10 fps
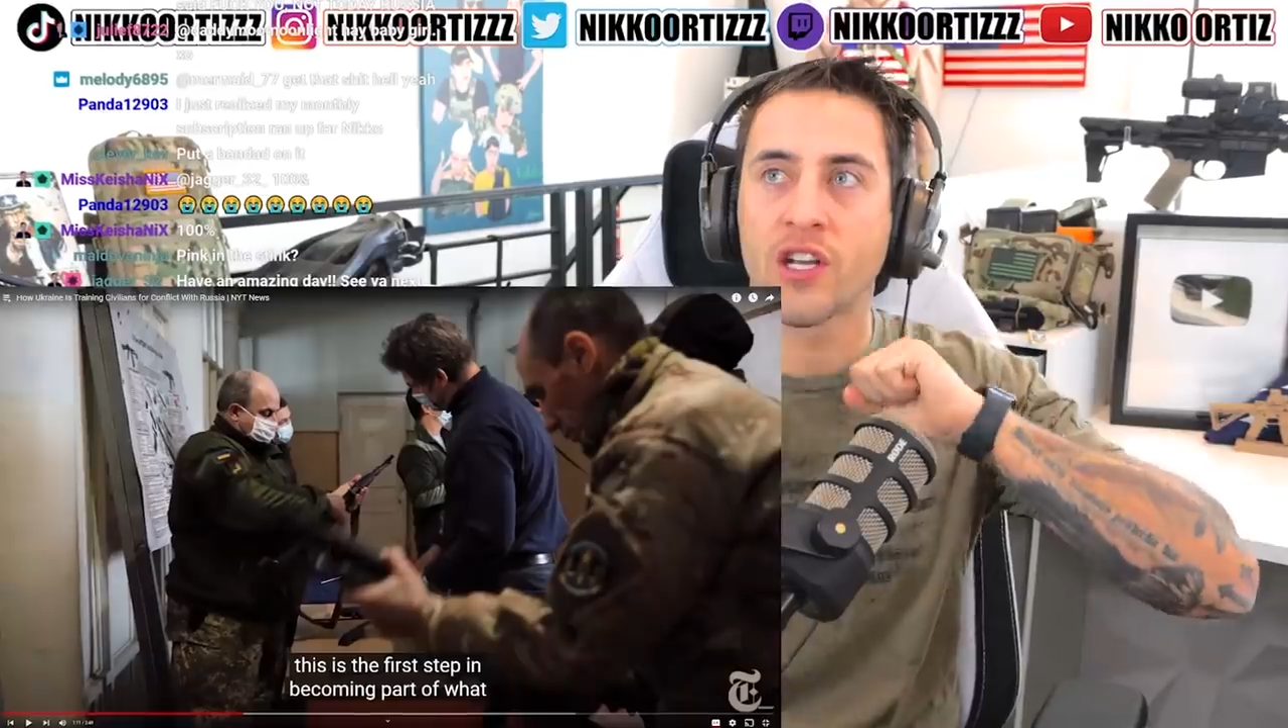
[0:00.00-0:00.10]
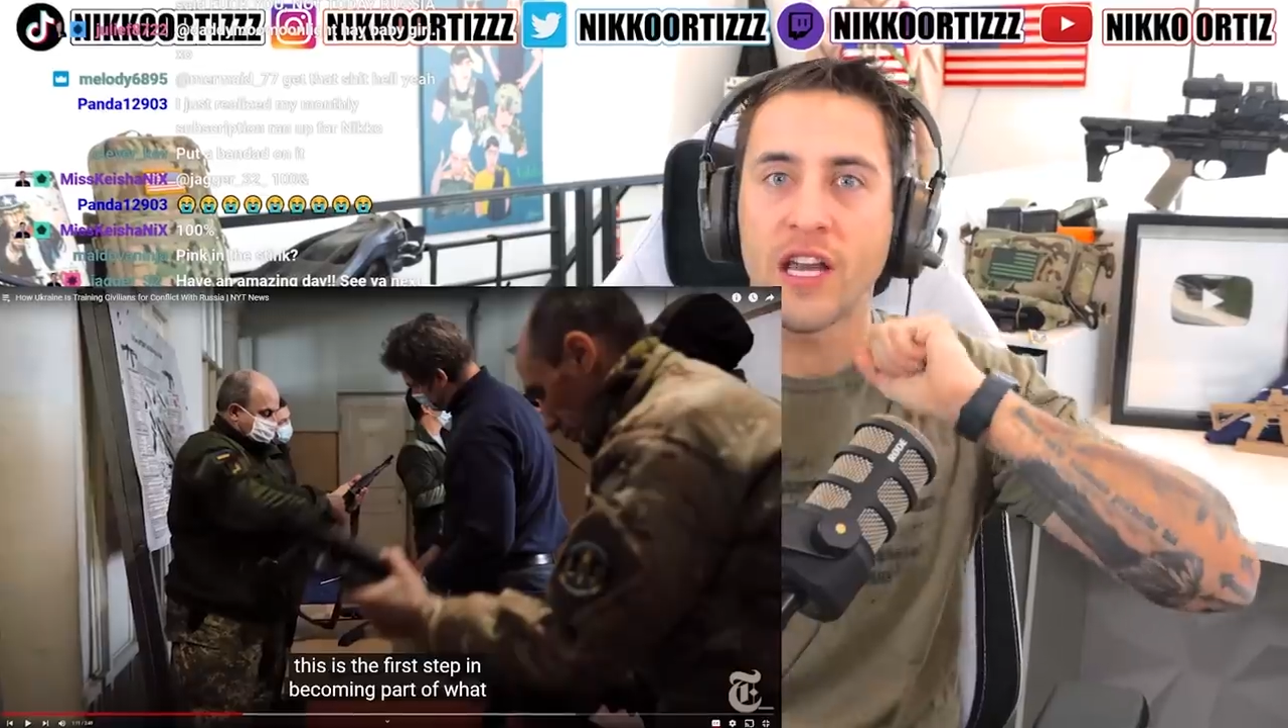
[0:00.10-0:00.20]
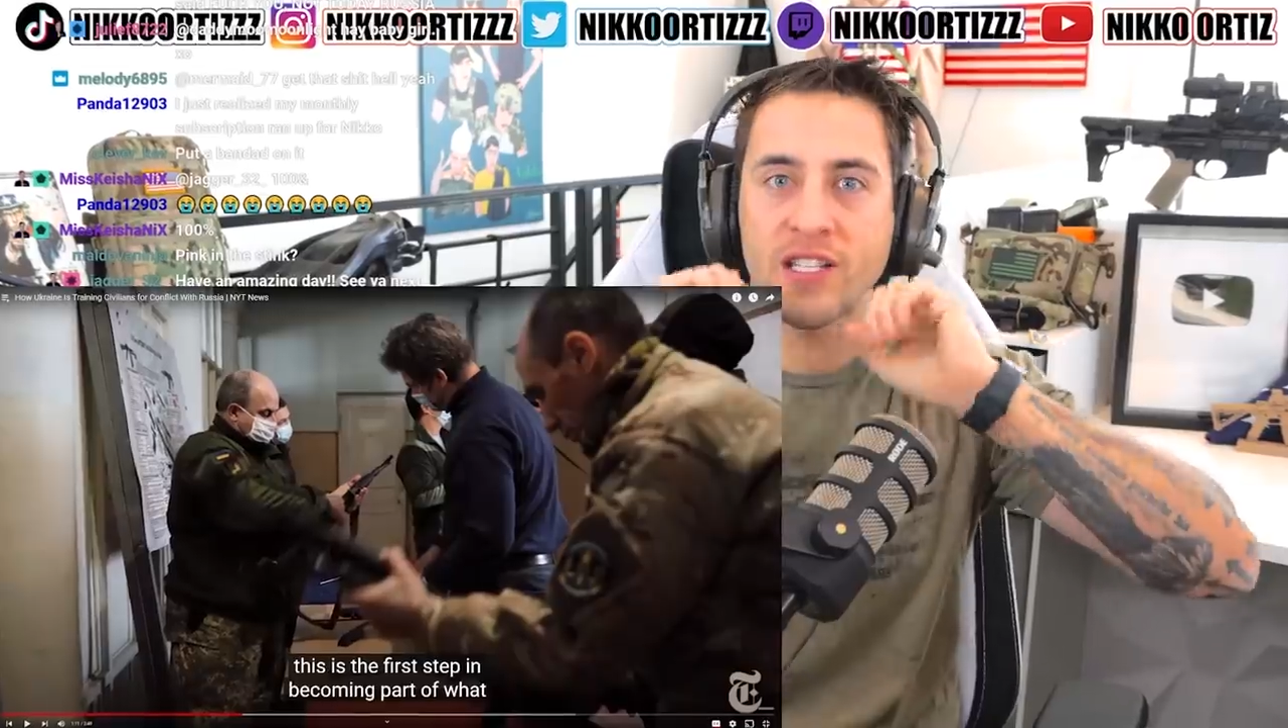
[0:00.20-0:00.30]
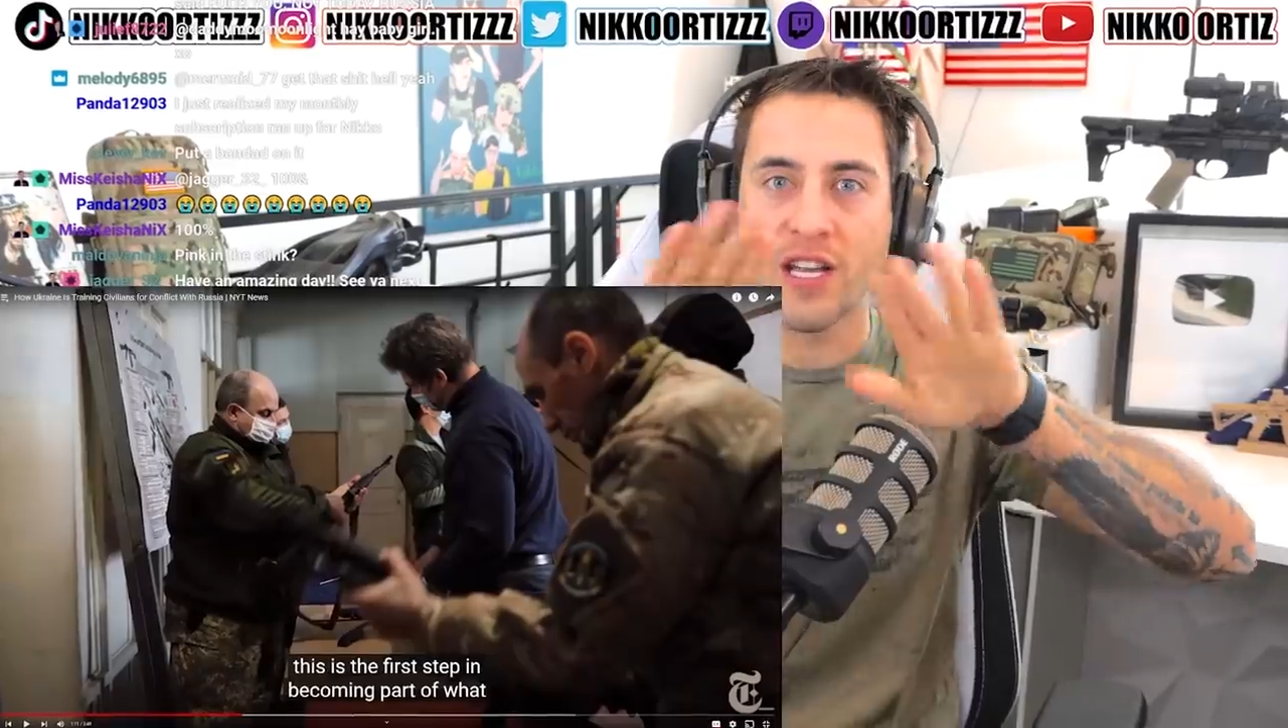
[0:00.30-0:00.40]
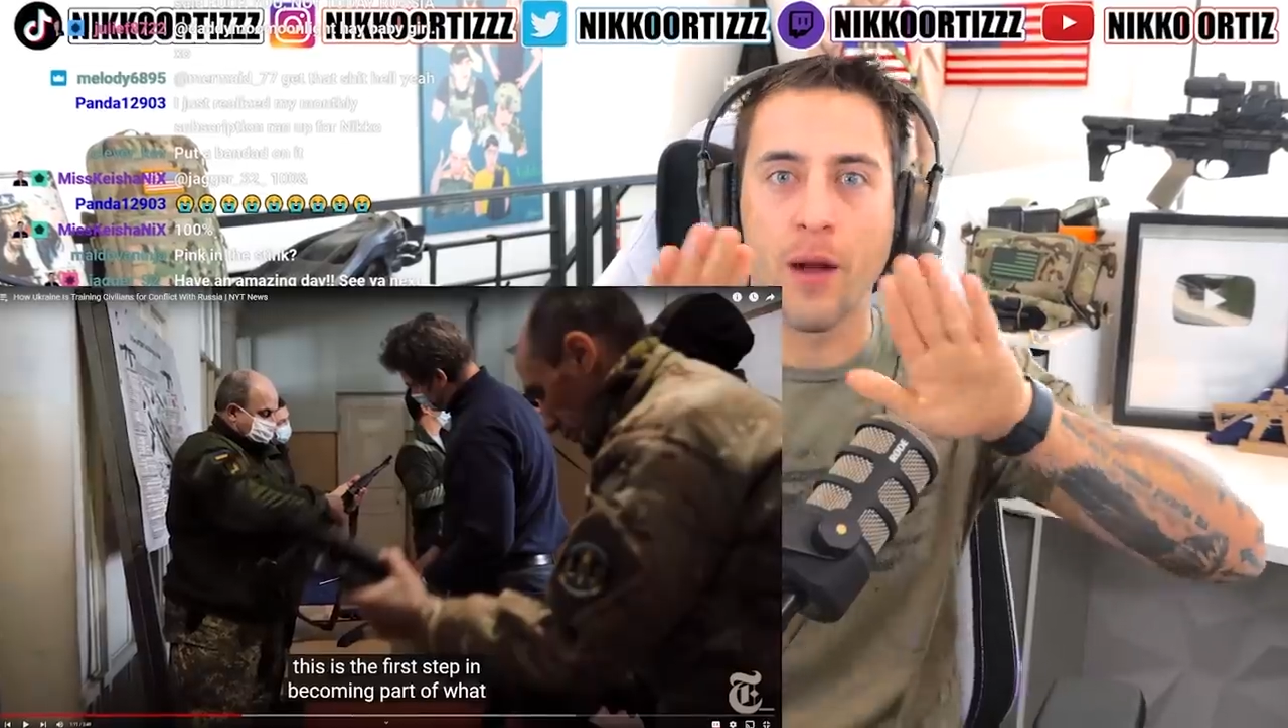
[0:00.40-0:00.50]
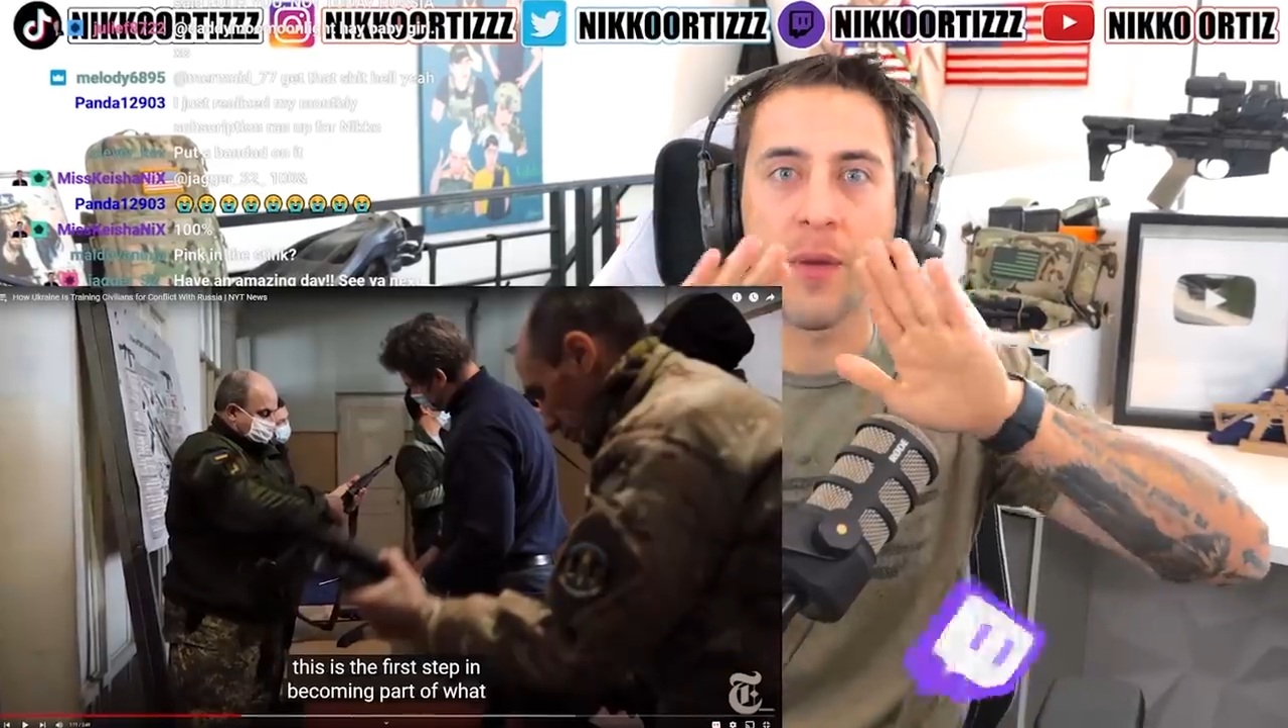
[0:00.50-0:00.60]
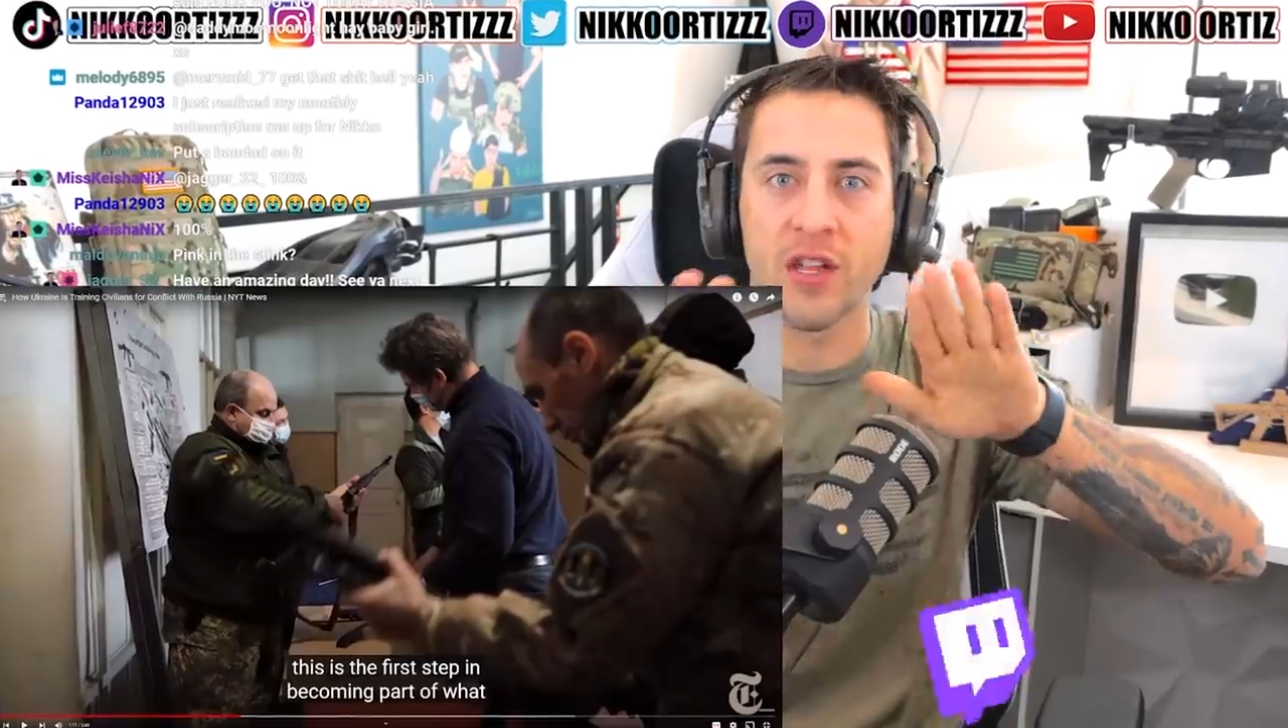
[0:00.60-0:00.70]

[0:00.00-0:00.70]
get set up